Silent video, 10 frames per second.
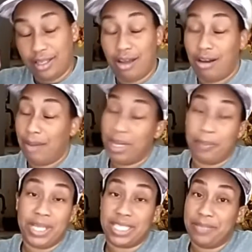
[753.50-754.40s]
yeah, I'm in
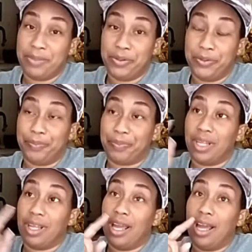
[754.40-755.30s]
a pissy mood.
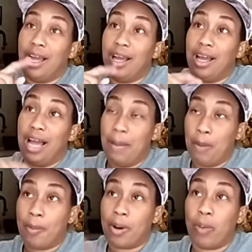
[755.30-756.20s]

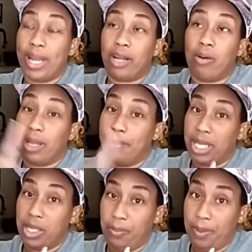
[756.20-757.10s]
I'm on my way to go
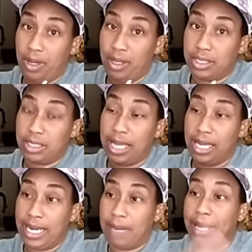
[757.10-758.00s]
get my coupons.
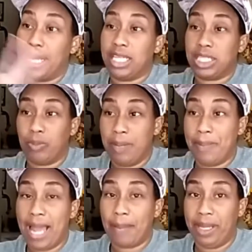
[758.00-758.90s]
And then I'm like, I'll
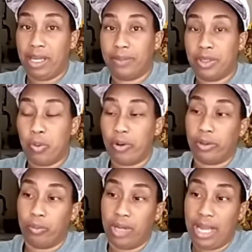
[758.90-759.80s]
swing back, pick up the
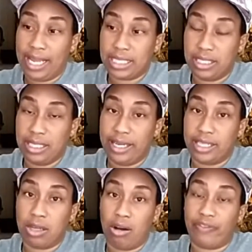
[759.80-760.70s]
daughter. We'll head to the
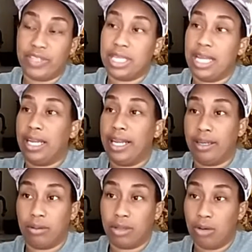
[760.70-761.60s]
dentist office and
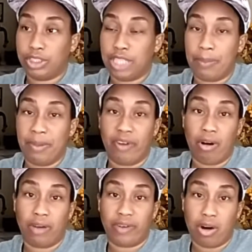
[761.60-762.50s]
then go shopping
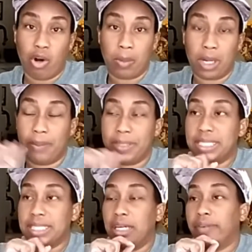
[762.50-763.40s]
for all of her
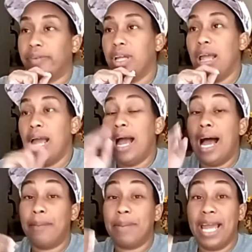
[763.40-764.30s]
homecoming stuff.
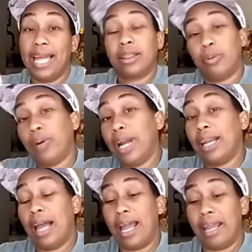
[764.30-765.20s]
I'm at the
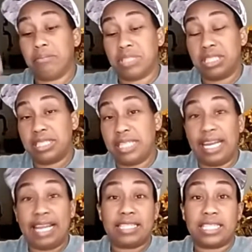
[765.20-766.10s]
red light,
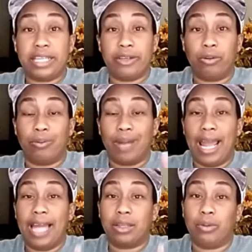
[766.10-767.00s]
sitting still
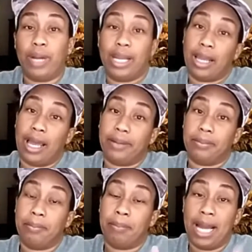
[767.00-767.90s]
at the red light,
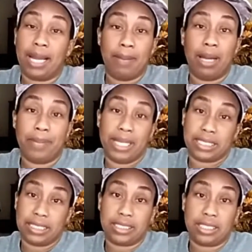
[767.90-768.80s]
minding my
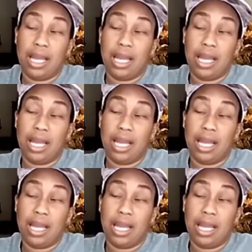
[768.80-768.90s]
business.